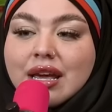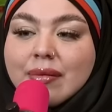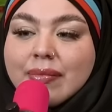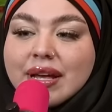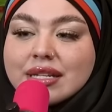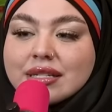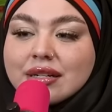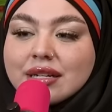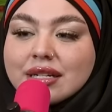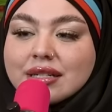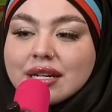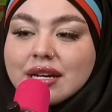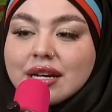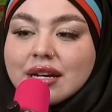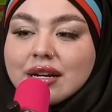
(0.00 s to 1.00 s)
it basically
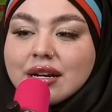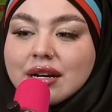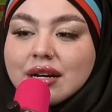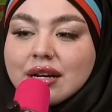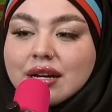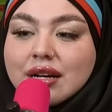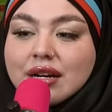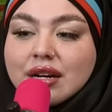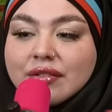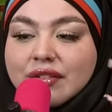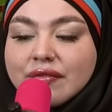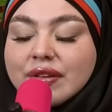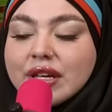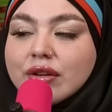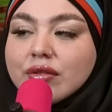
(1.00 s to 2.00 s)
did uh, a
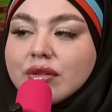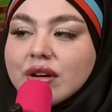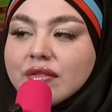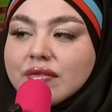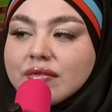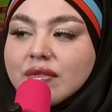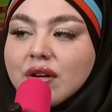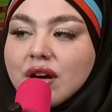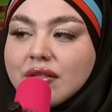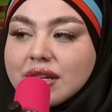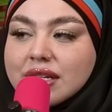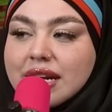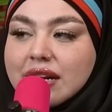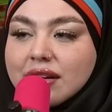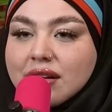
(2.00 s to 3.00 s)
review of all
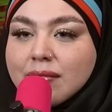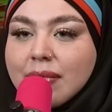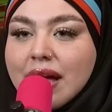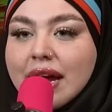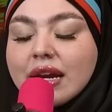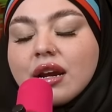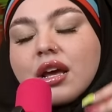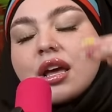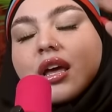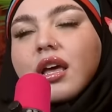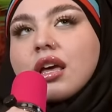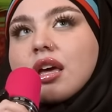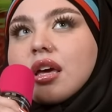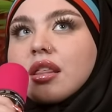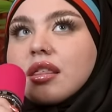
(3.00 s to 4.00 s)
the data combined.
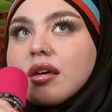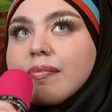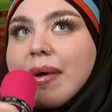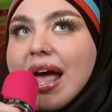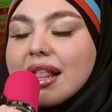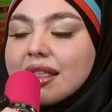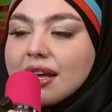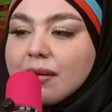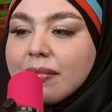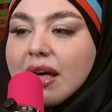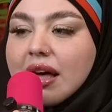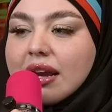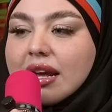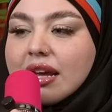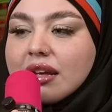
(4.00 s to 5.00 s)
The bad thing
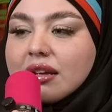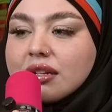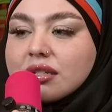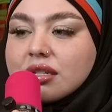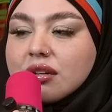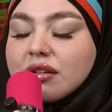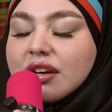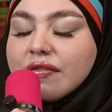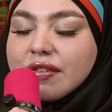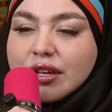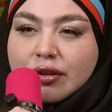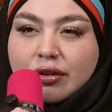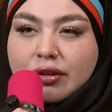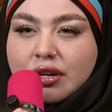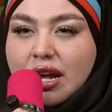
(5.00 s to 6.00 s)
about it, so if
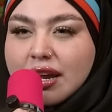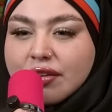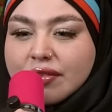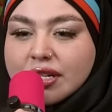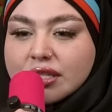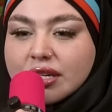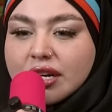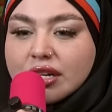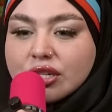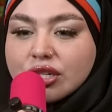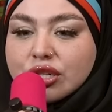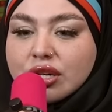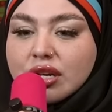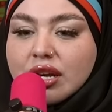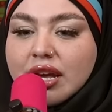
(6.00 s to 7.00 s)
you're not in
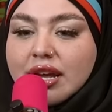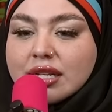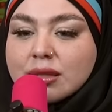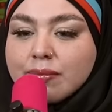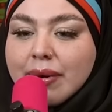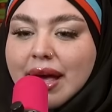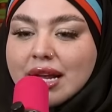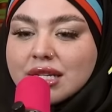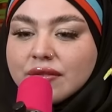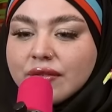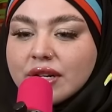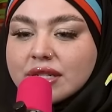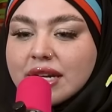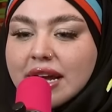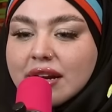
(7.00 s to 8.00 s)
research, it's best
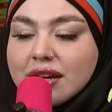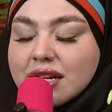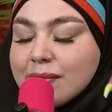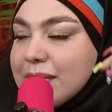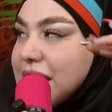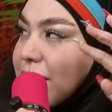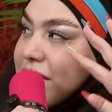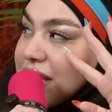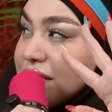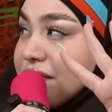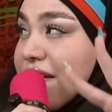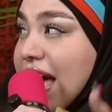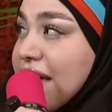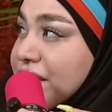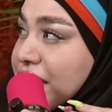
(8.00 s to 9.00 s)
for data to be within
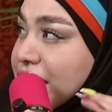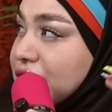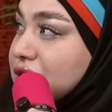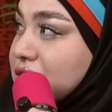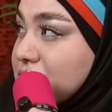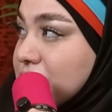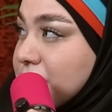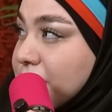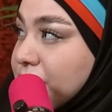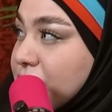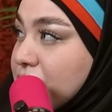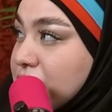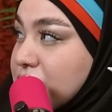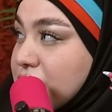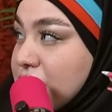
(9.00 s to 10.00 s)
five years
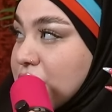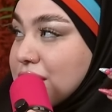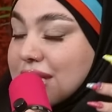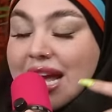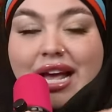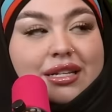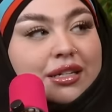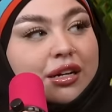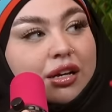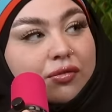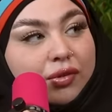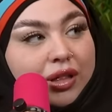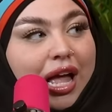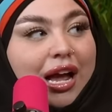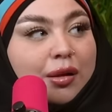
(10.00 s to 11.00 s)
mm-hmm. to okay. use it as like a
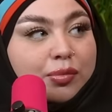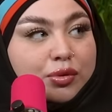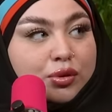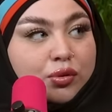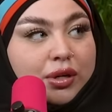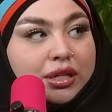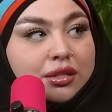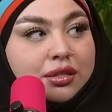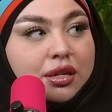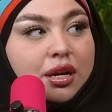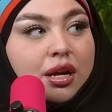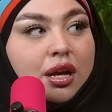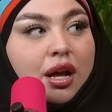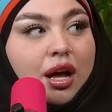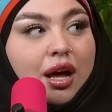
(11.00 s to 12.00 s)
reliable source.
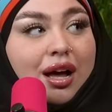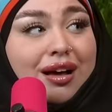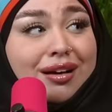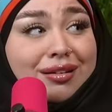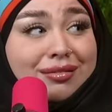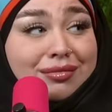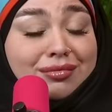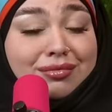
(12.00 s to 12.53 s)
Uh,